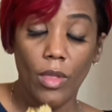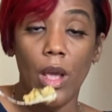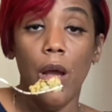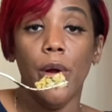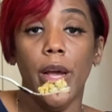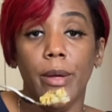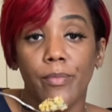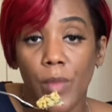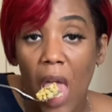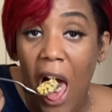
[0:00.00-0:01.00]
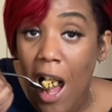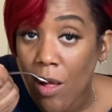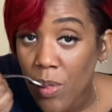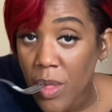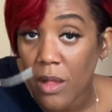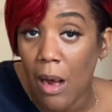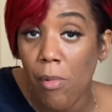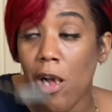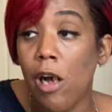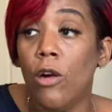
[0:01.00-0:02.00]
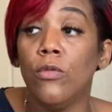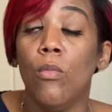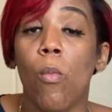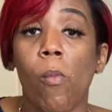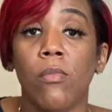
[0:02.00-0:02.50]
All right, I'm gone.